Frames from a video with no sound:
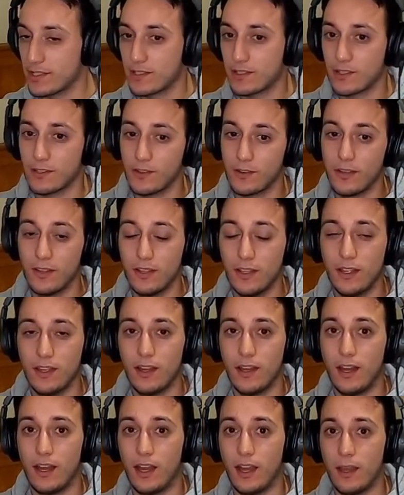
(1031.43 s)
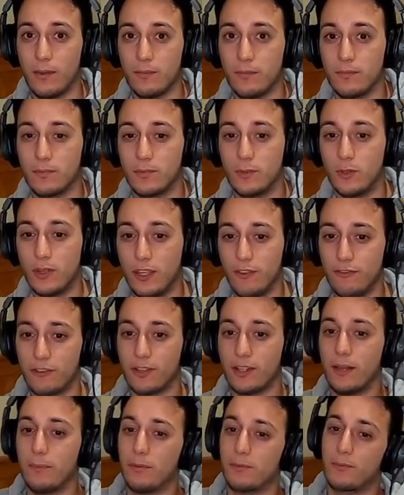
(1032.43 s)
So I'm looking for a
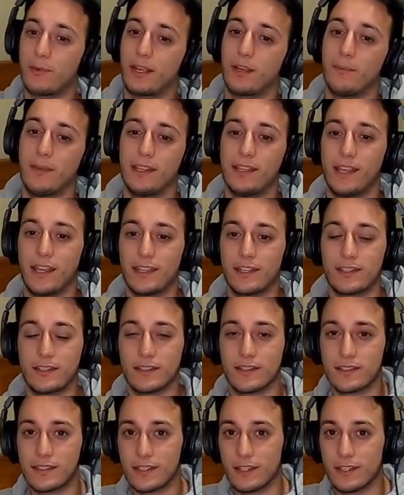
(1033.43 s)
couple of recommendations.